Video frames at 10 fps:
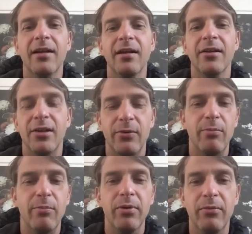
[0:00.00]
And so
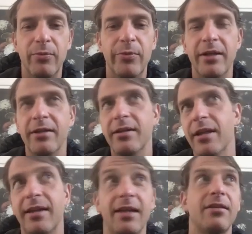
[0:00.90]
we we
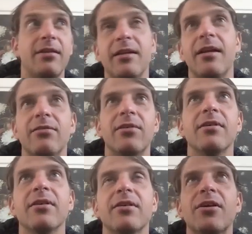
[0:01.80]
like that's the thing that I've
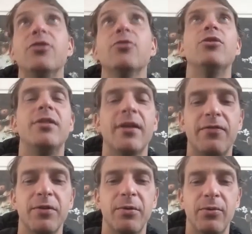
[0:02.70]
learned. There's a huge
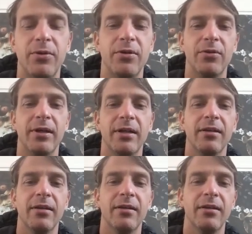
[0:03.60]
difference between
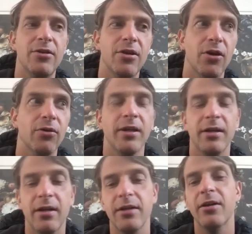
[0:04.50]
doing known
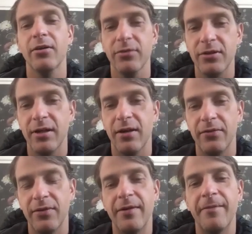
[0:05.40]
and unknown stuff.
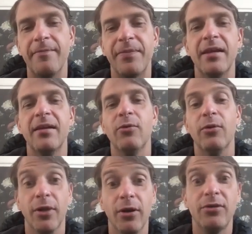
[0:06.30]

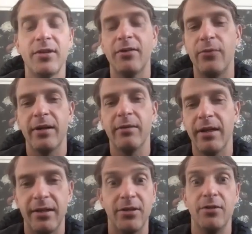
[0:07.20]
With known stuff, we can
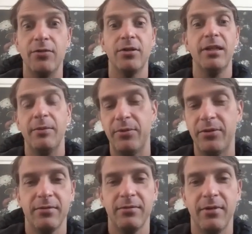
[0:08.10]
make these huge
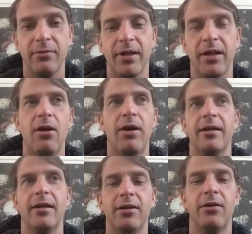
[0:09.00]
leaps, right? We're like, oh,
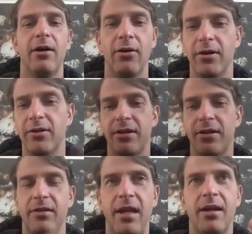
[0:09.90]
I, I know how long it's going
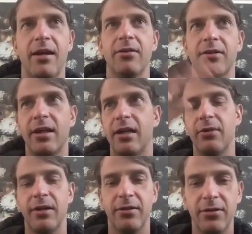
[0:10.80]
to take. I know exactly
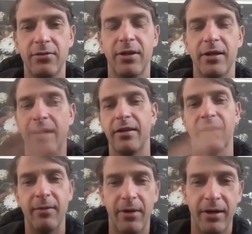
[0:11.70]
what I need to do. I know how to
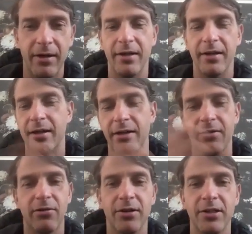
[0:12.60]
think about it. I know how to, you know,
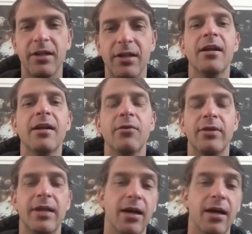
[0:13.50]
crunch it. With the